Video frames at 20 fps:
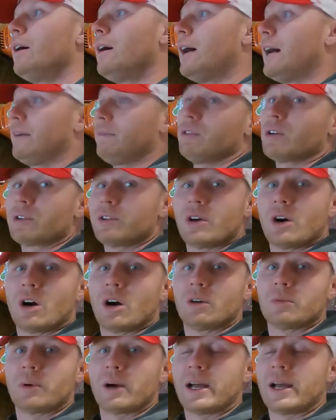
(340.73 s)
I've learned the
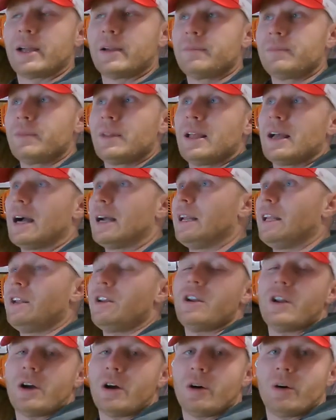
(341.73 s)
hard way. I
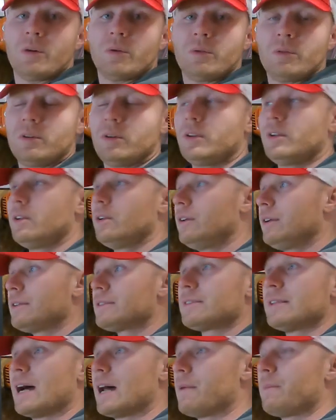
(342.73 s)
didn't know.
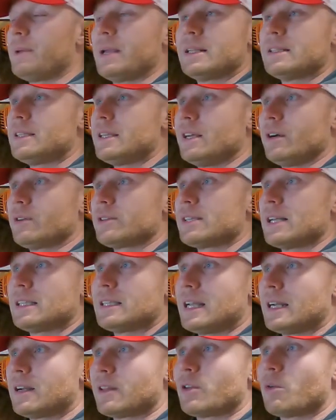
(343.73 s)
It's not a big deal. It's not
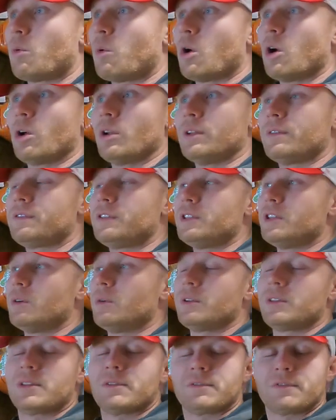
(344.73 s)
the end of the world if you
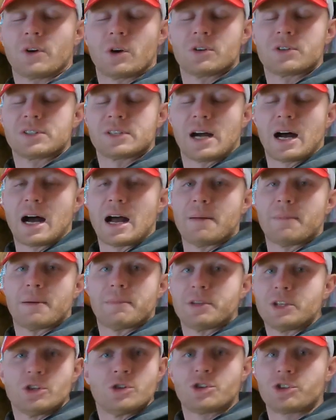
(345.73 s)
do it the first time. I
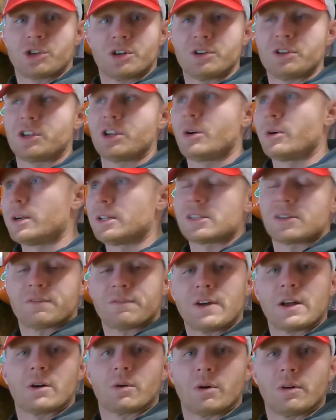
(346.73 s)
mean, you shouldn't do it. It's a
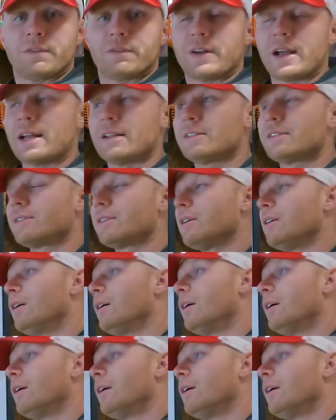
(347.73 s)
federal offense.